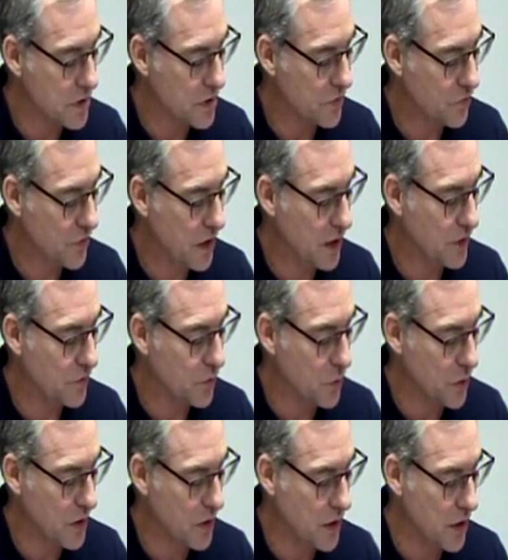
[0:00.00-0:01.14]
is fit for
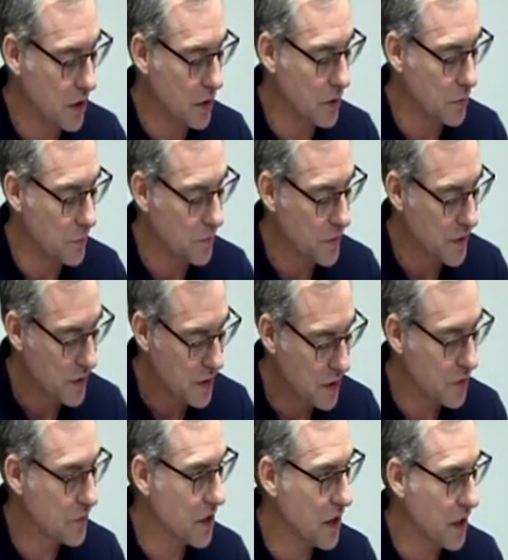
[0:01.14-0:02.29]
the kingdom
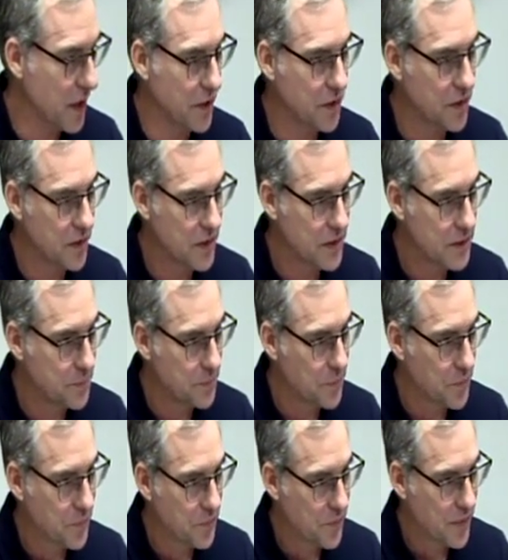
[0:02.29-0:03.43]
of God.
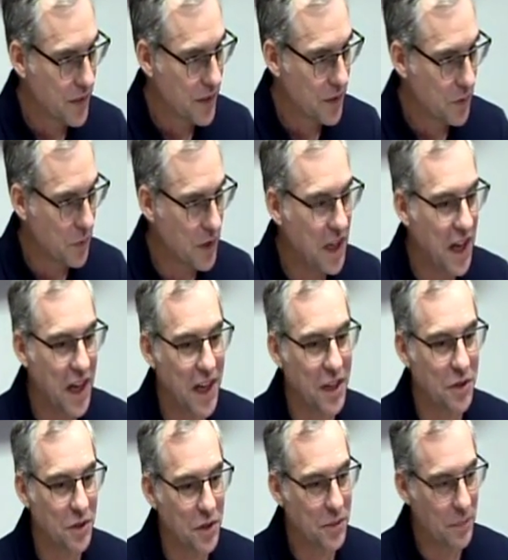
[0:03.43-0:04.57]
We
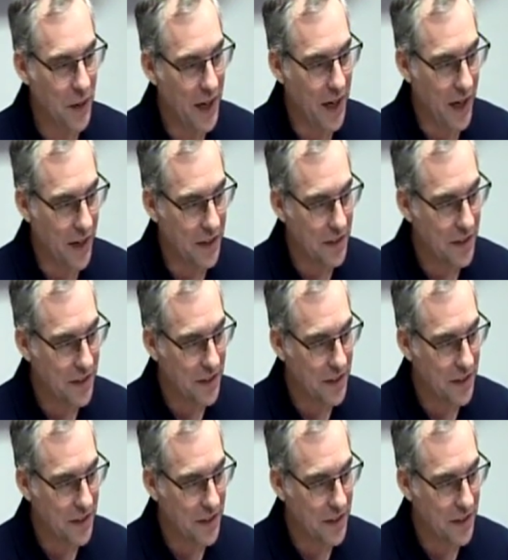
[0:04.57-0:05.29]
can't look back.